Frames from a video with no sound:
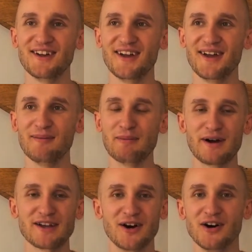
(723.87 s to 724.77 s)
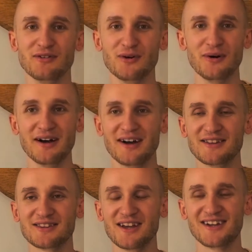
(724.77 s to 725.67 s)
Um, and by colourful,
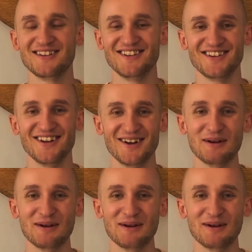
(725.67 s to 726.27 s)
I, I,